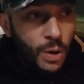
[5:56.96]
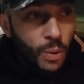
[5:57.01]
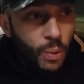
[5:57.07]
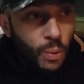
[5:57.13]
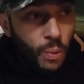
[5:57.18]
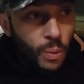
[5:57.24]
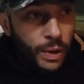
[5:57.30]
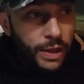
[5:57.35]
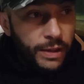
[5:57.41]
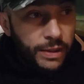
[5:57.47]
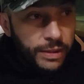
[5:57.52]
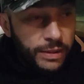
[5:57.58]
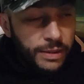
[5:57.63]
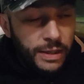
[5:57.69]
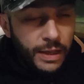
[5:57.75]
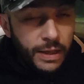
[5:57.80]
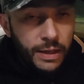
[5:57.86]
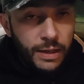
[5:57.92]

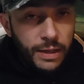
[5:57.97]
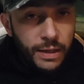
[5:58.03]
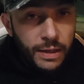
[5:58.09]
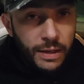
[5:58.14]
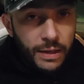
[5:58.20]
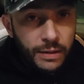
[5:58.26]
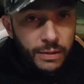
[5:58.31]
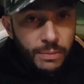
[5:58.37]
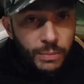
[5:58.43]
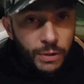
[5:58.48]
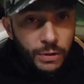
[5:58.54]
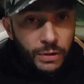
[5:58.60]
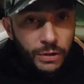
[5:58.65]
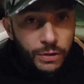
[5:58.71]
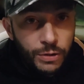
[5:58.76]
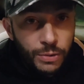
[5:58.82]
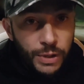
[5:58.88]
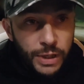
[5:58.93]
with the
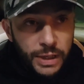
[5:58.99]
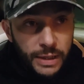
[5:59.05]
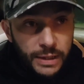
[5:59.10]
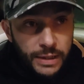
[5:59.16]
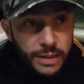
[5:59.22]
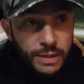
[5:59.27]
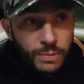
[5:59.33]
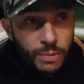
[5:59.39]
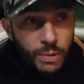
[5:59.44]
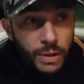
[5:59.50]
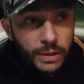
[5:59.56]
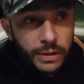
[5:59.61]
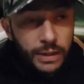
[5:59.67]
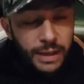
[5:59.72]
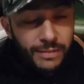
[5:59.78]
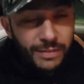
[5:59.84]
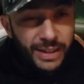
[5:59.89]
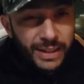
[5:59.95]
Model 3, this
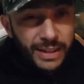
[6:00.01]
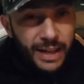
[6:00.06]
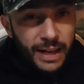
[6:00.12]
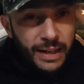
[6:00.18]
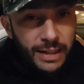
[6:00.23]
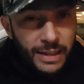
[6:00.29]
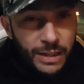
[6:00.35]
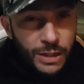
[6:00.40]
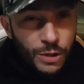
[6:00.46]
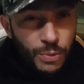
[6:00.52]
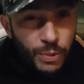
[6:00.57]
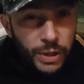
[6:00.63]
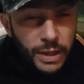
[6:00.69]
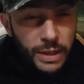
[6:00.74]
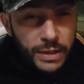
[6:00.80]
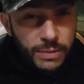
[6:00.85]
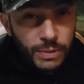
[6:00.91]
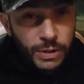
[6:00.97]
one, I've got 19-inch
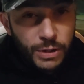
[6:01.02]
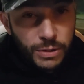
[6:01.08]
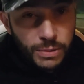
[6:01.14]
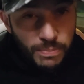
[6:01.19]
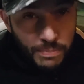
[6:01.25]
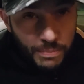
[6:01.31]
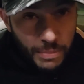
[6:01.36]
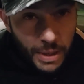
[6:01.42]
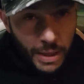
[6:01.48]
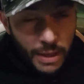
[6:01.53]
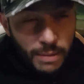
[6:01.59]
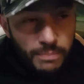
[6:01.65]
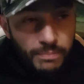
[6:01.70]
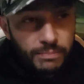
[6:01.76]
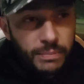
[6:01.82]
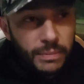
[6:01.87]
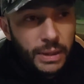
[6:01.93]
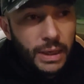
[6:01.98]
wheels, which
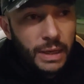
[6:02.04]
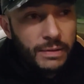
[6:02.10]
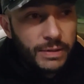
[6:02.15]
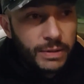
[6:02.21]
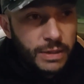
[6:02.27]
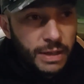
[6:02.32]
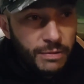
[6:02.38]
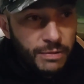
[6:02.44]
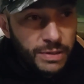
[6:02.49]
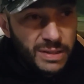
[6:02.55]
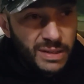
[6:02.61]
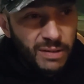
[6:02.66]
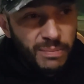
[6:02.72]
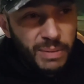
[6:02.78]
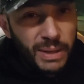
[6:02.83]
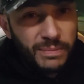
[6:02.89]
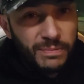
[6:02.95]
gives a deficit of about